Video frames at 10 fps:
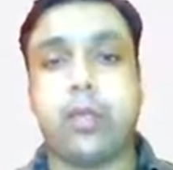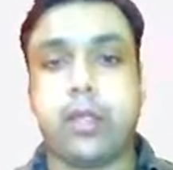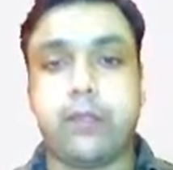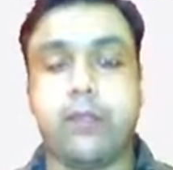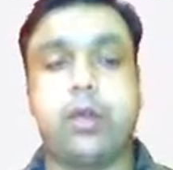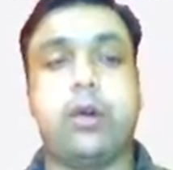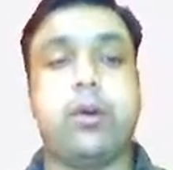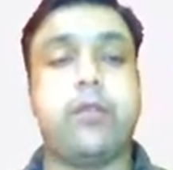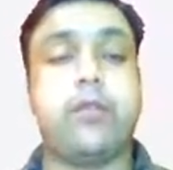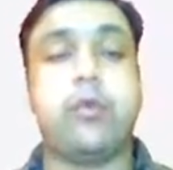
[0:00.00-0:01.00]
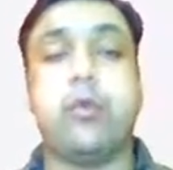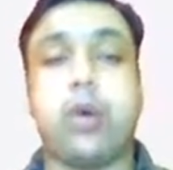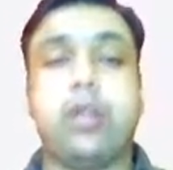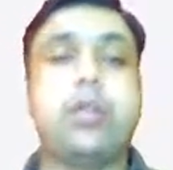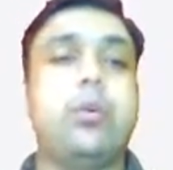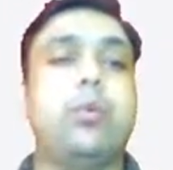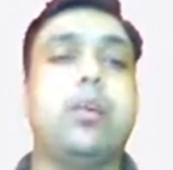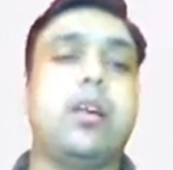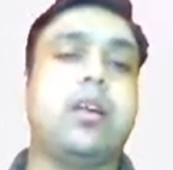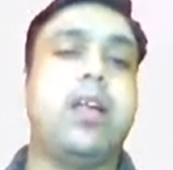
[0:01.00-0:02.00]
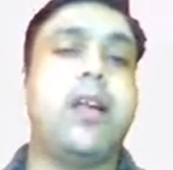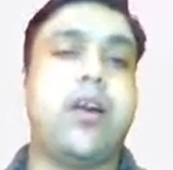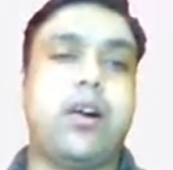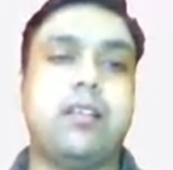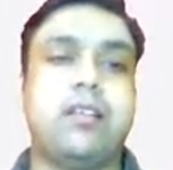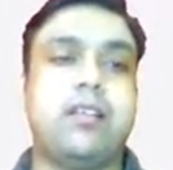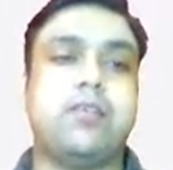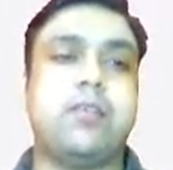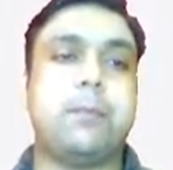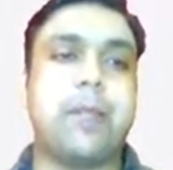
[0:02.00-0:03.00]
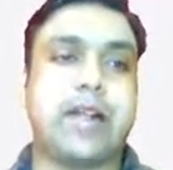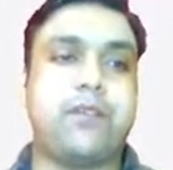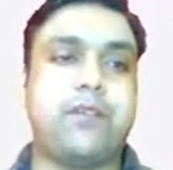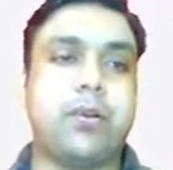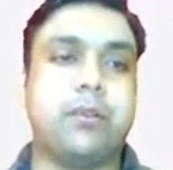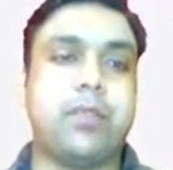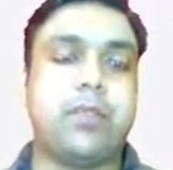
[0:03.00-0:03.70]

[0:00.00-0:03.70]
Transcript: if you want to work on this platform.